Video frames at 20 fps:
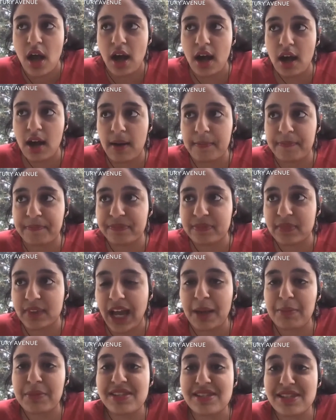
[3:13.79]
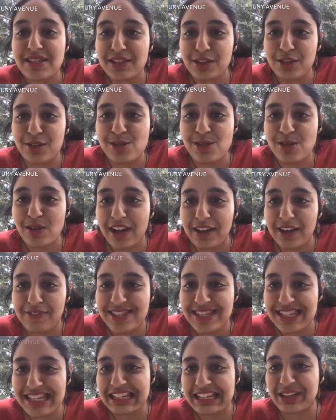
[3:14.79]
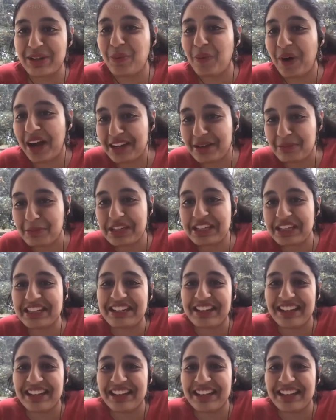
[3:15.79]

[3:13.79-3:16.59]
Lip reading: I'm a senior, so I've seen quite a bit